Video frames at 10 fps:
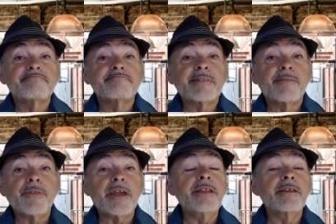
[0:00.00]
eat
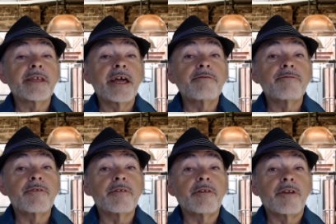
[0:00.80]
at that
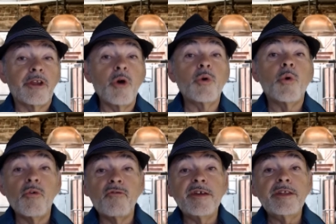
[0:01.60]
local
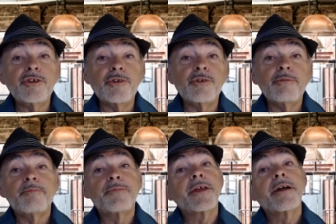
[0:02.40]
venue
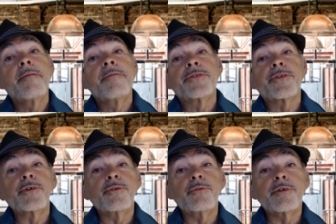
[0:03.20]
to
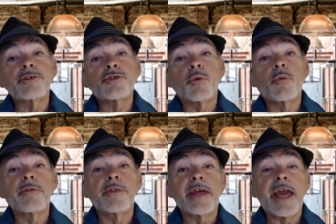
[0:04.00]
enjoy the
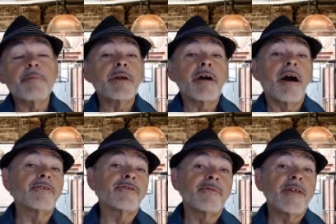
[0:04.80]
ambiance of
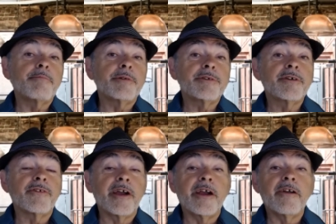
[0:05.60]
that particular
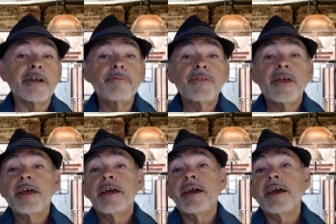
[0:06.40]
area.
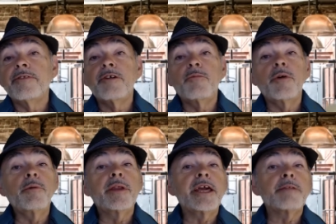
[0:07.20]
And then we would
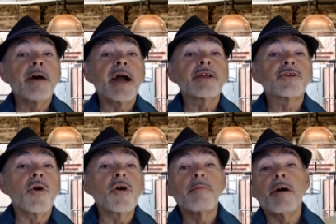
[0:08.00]
head back and talk
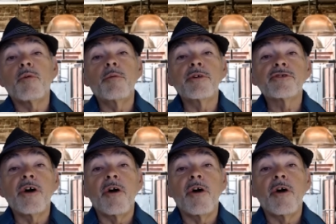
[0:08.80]
about what we saw.